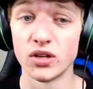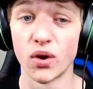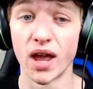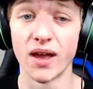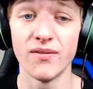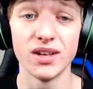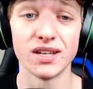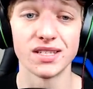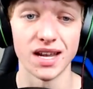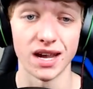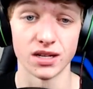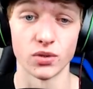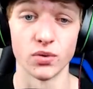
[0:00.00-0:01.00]
and your heavy
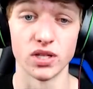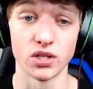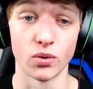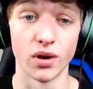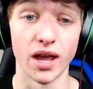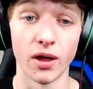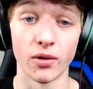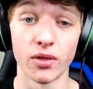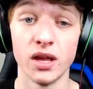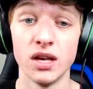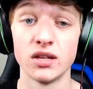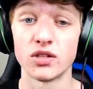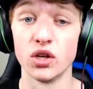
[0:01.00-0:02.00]
attack to restore health